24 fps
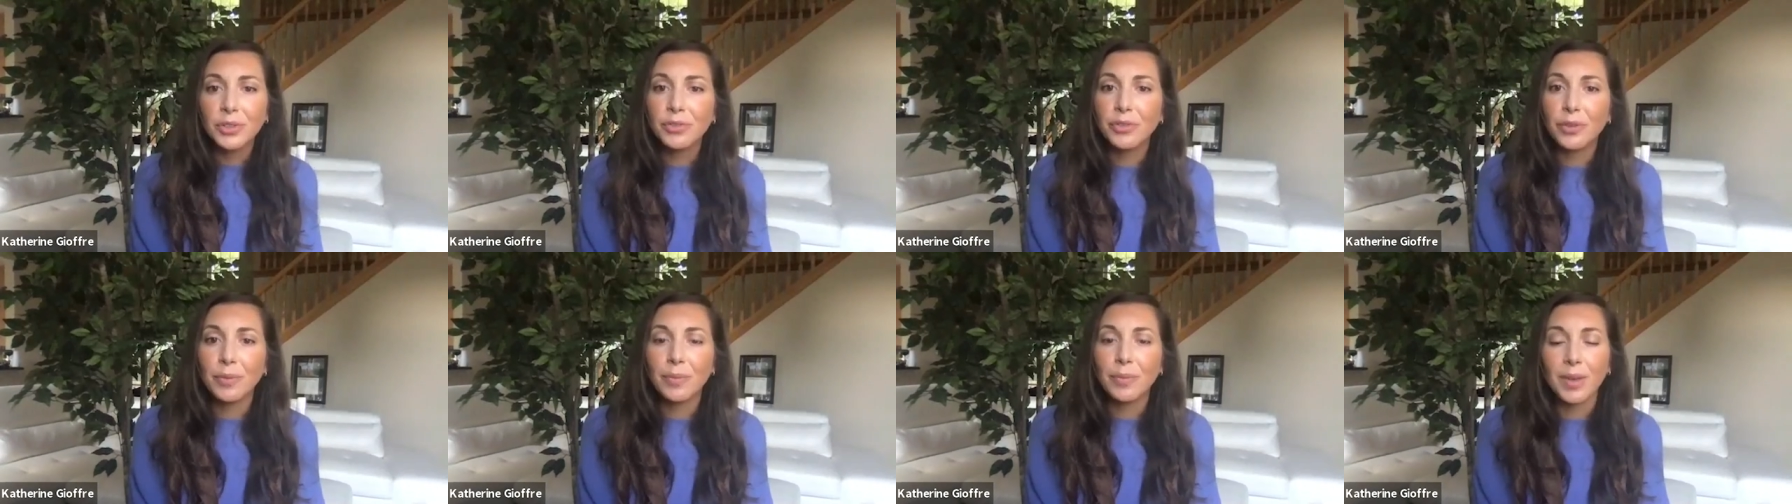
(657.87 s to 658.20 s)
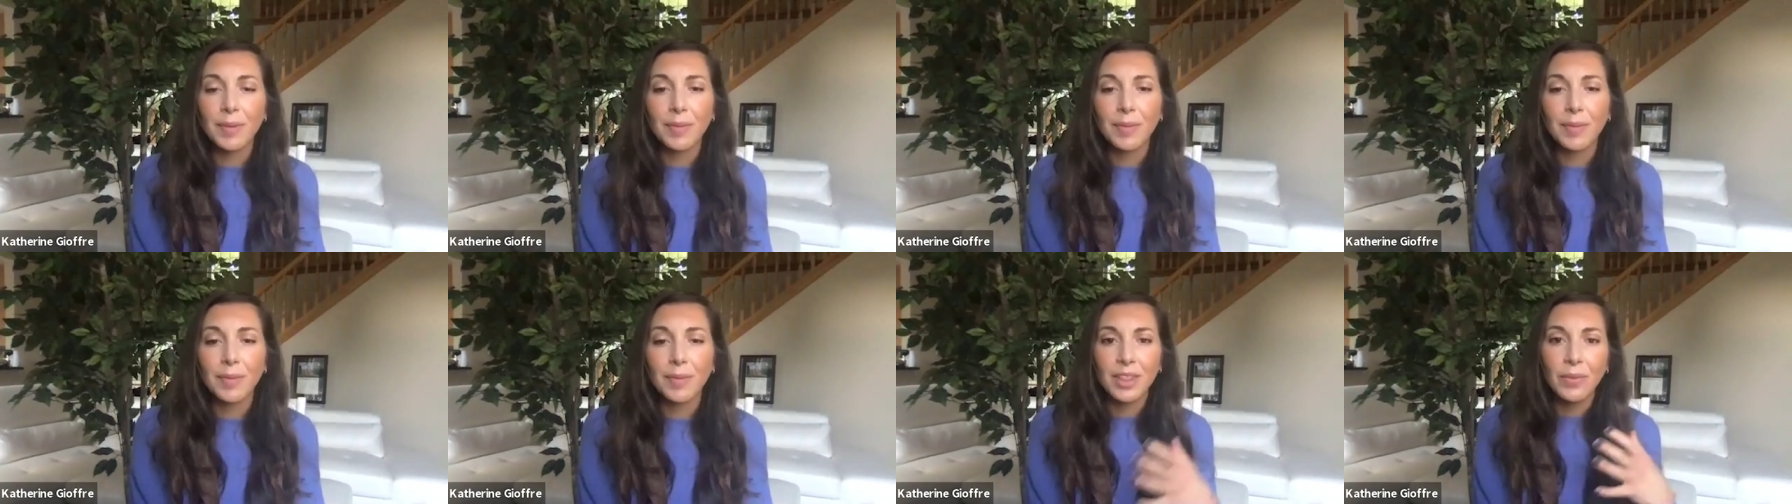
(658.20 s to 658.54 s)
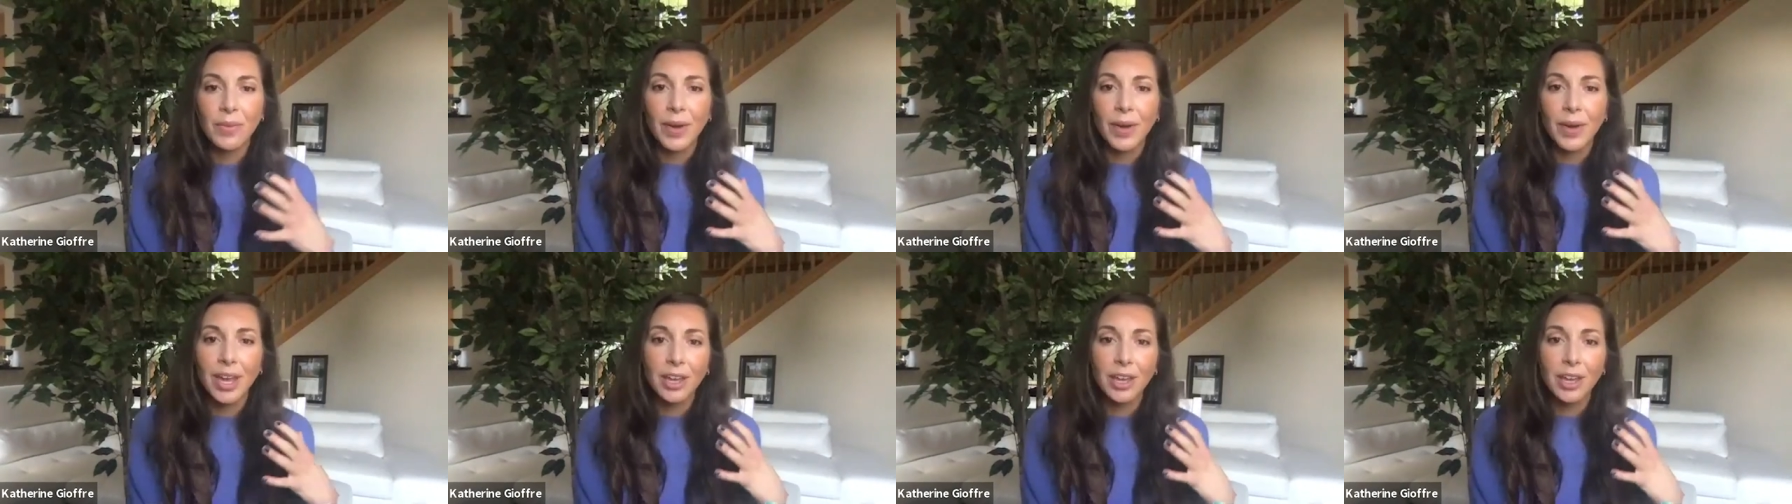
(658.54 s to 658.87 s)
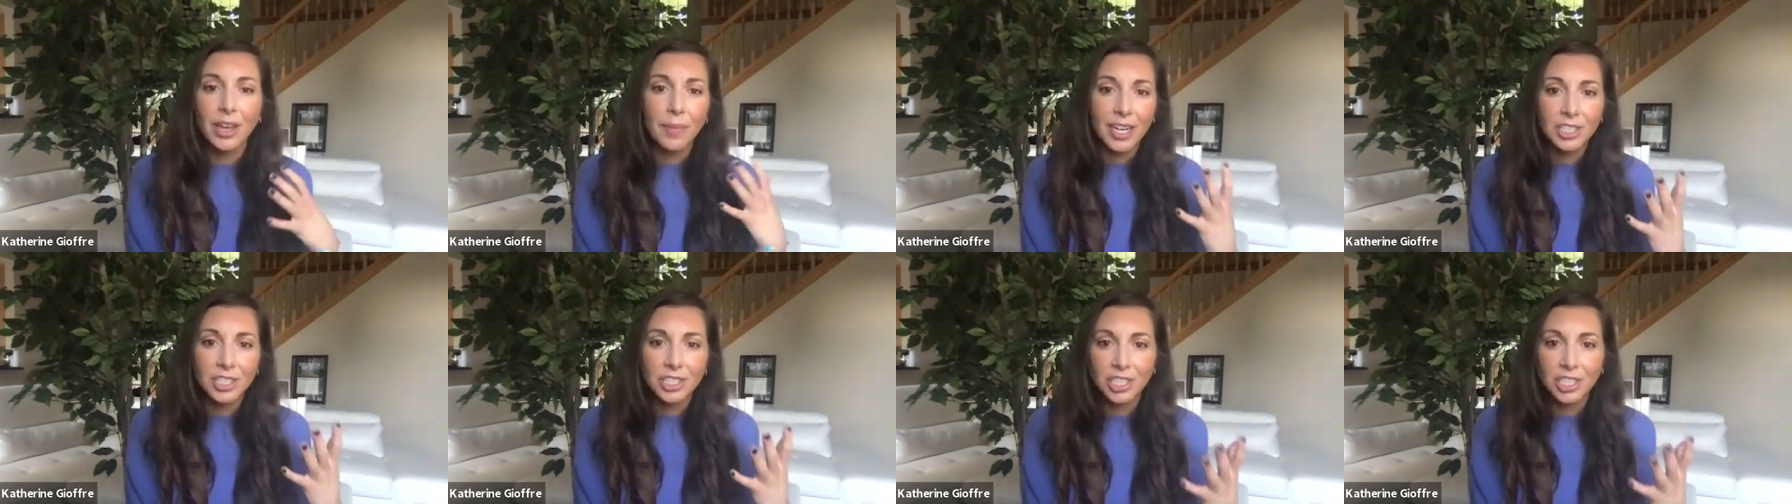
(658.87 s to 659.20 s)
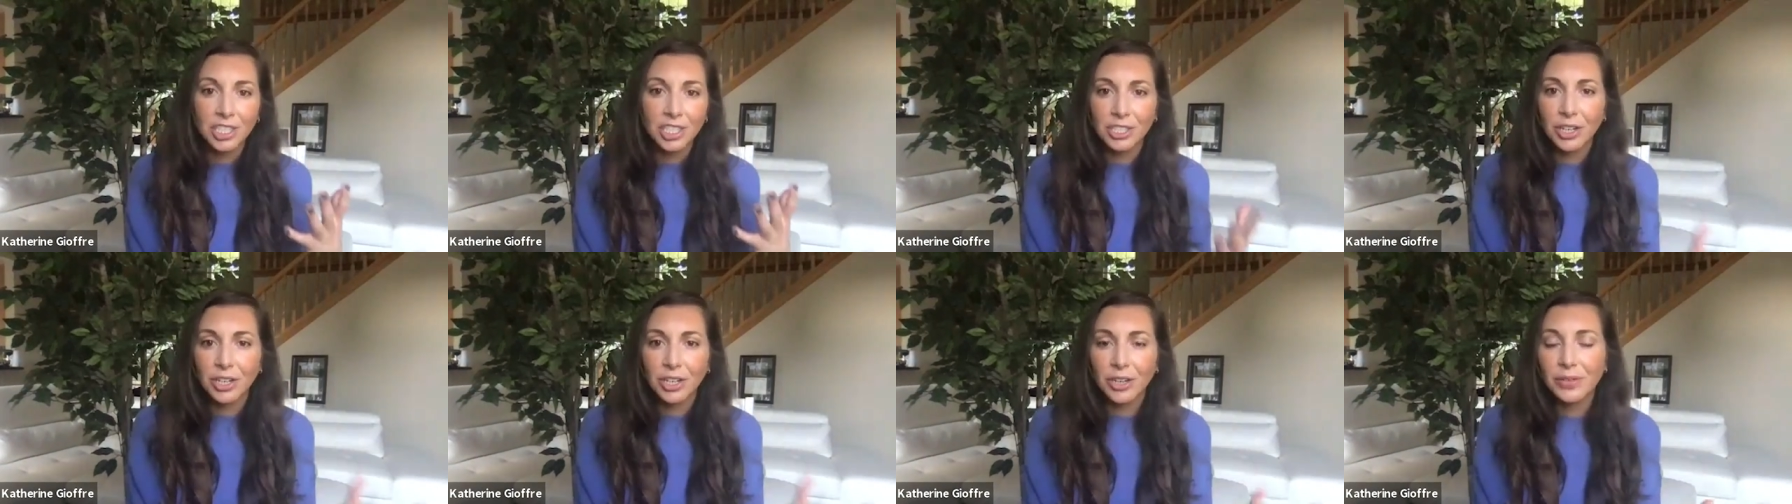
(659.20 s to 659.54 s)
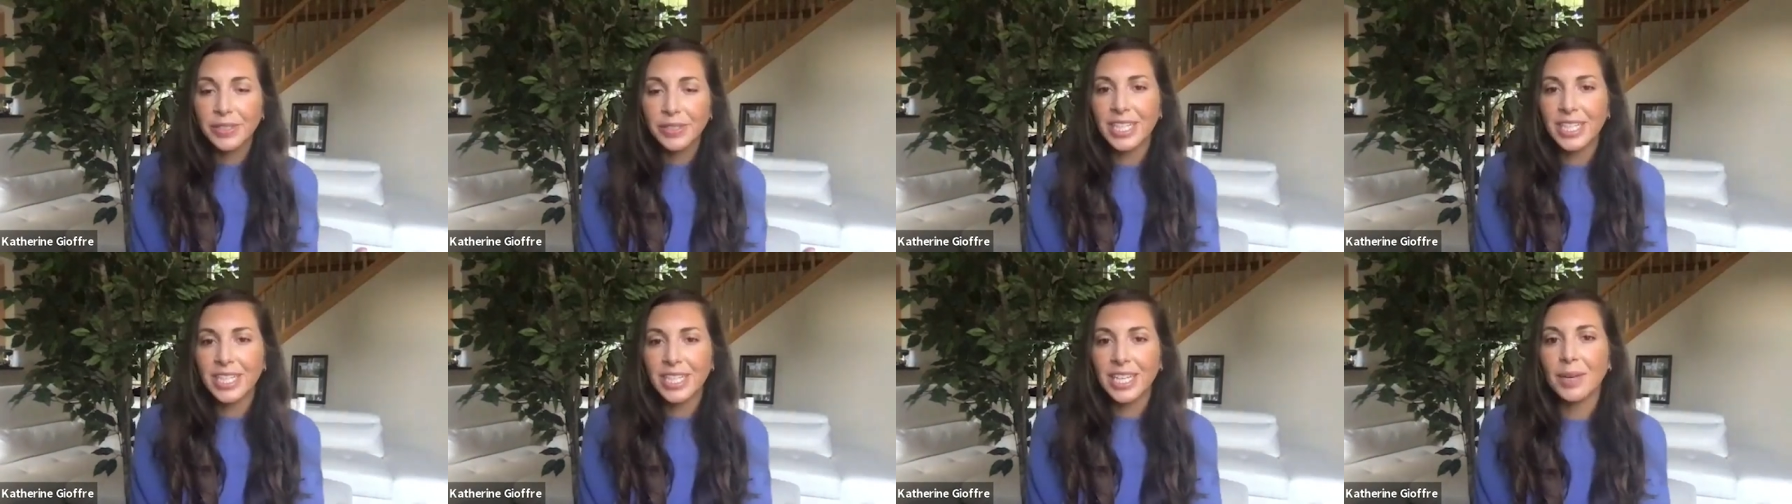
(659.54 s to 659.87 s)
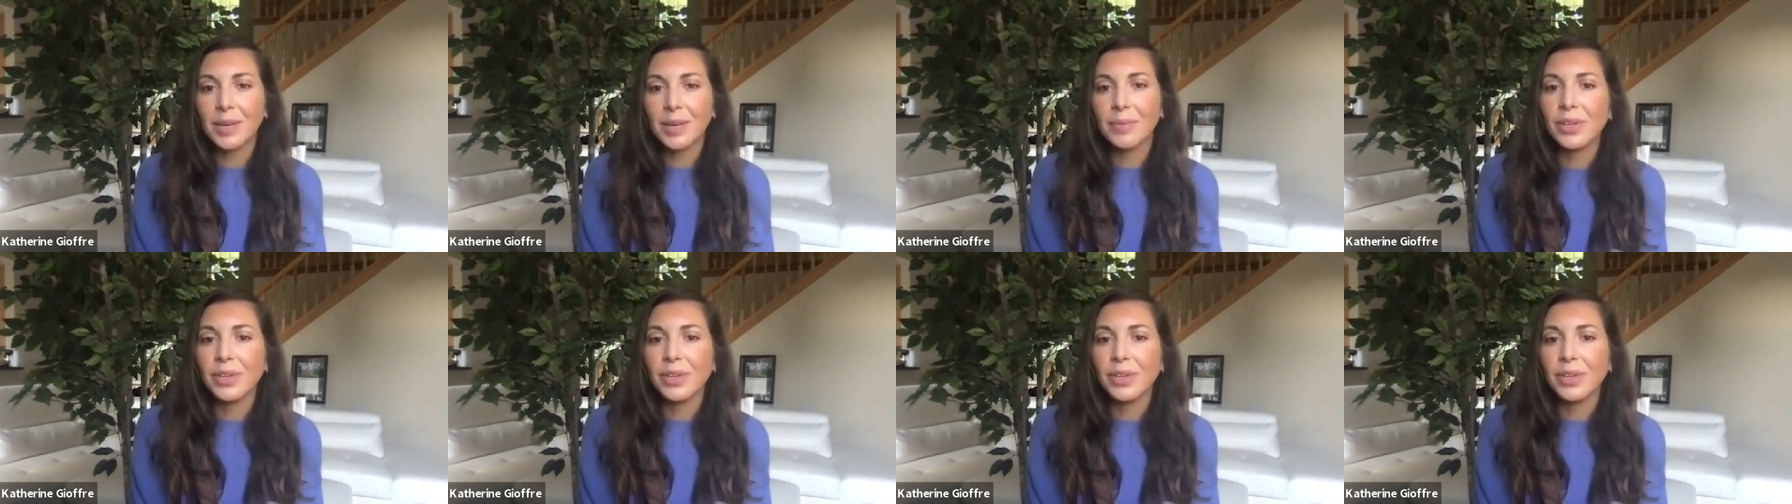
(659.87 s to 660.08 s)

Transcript: from maybe the way you're managing your own team?